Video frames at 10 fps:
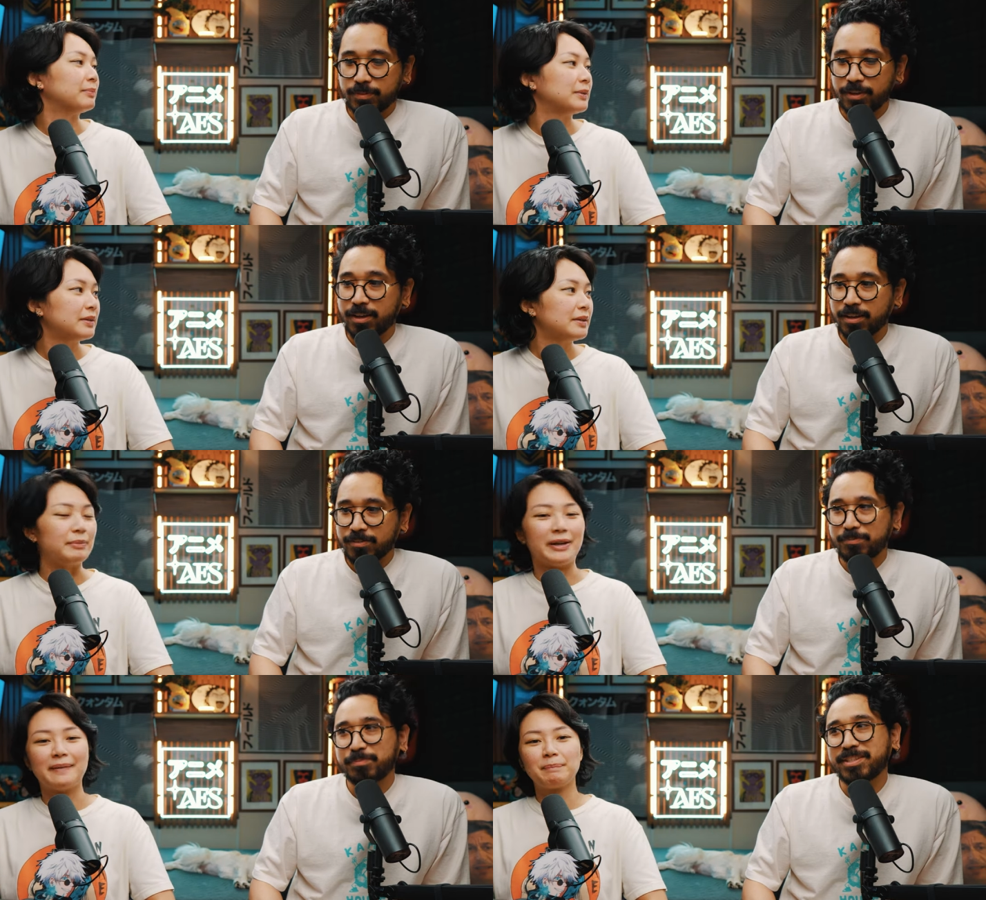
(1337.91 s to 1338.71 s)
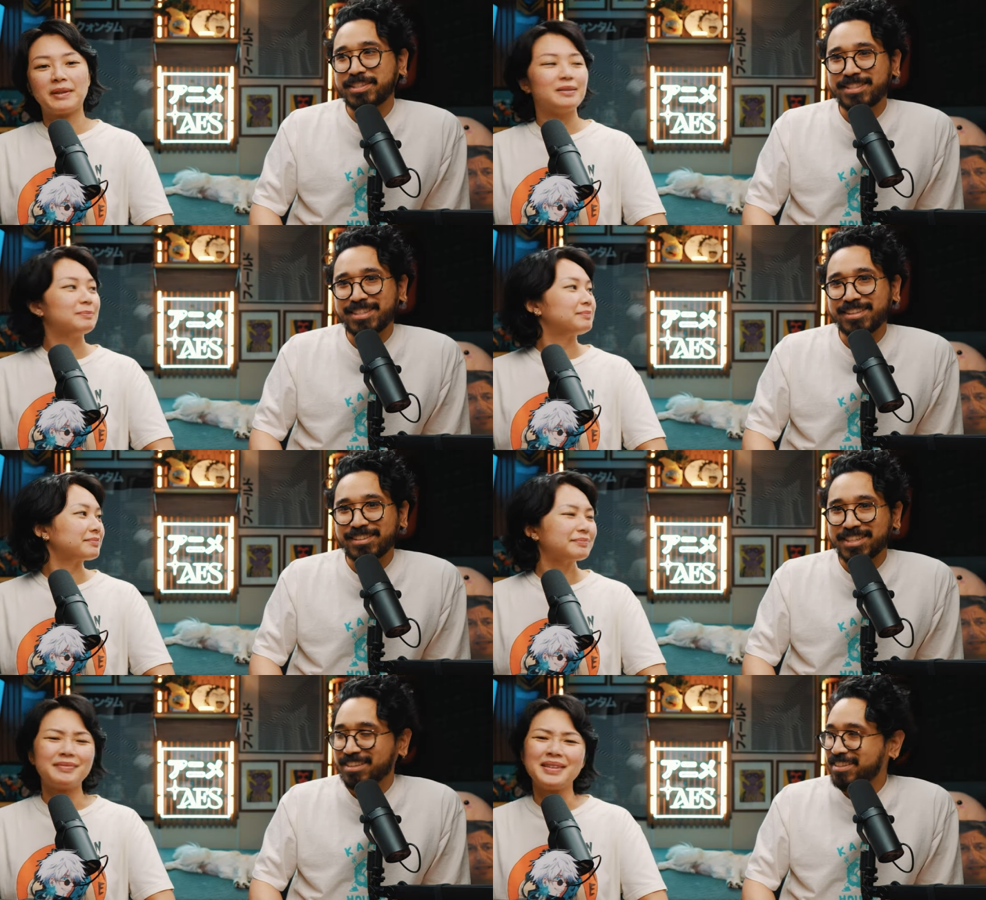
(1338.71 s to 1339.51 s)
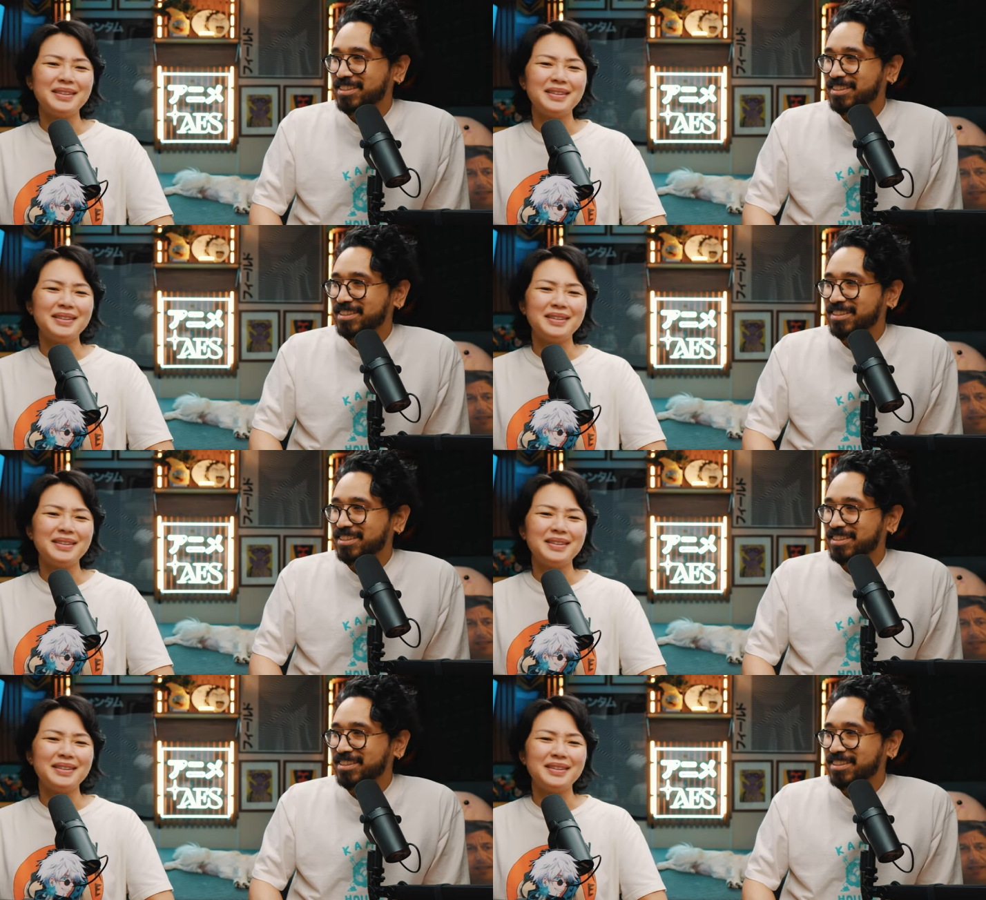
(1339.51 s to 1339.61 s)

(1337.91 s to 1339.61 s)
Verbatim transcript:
Speaker 1: Yeah. But, but still, like,